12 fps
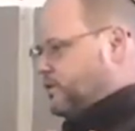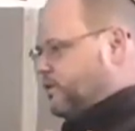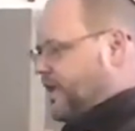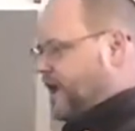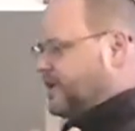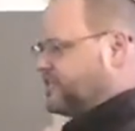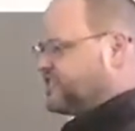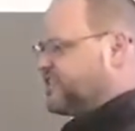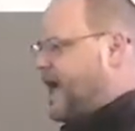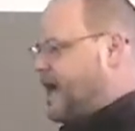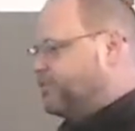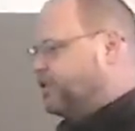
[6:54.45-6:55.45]
They
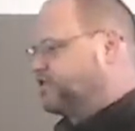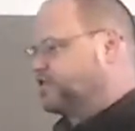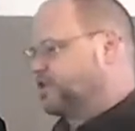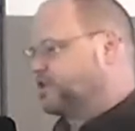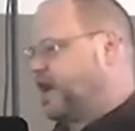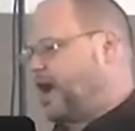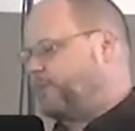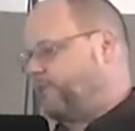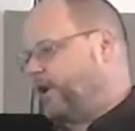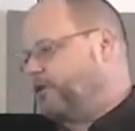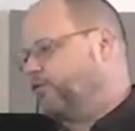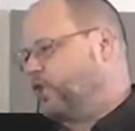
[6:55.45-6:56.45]
establish the
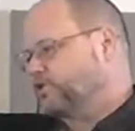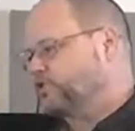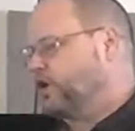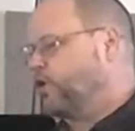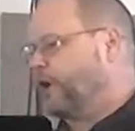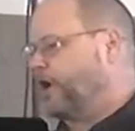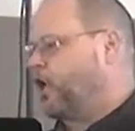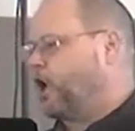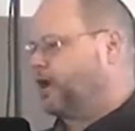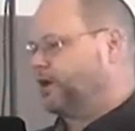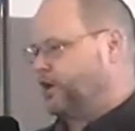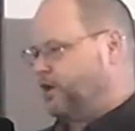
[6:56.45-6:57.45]
timing of what's going
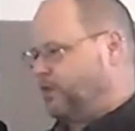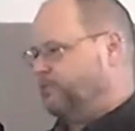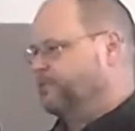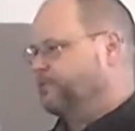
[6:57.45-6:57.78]
on here.